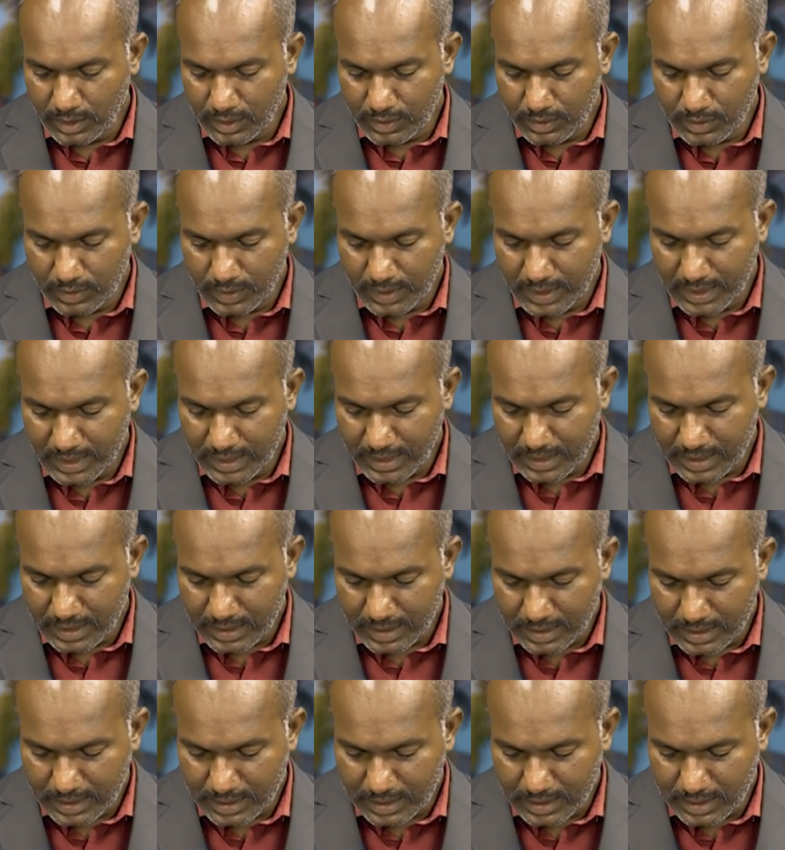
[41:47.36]
So
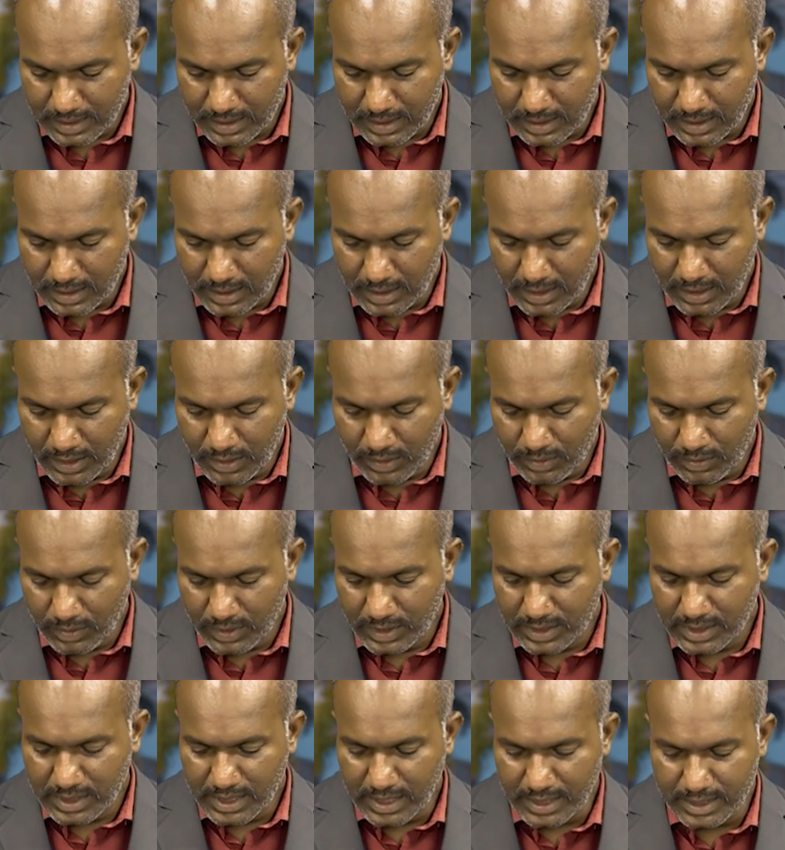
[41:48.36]
here n2
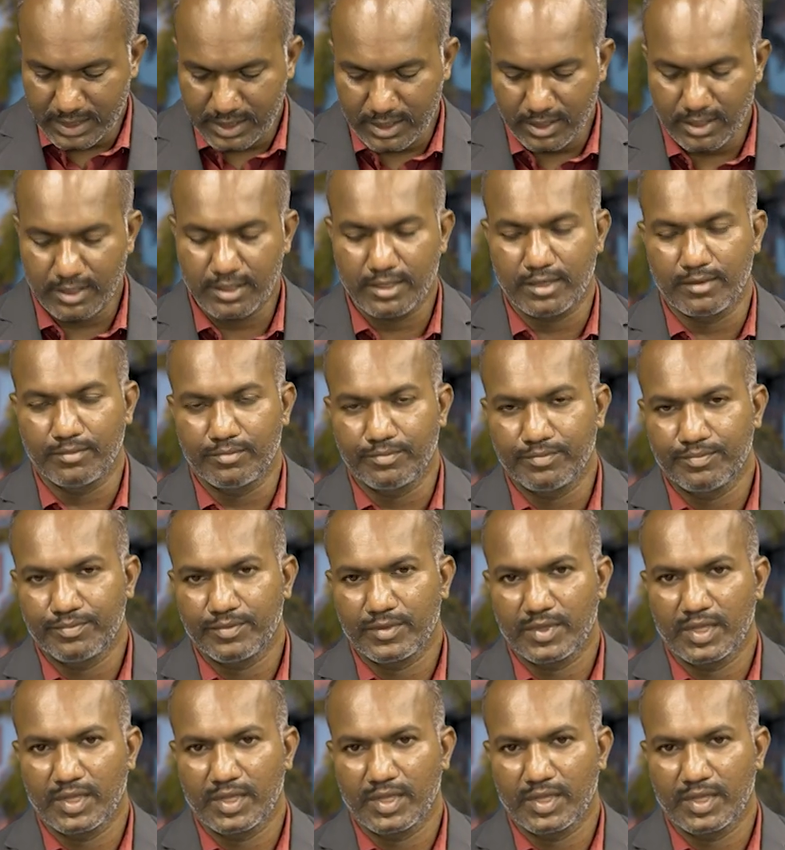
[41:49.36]
is the extra term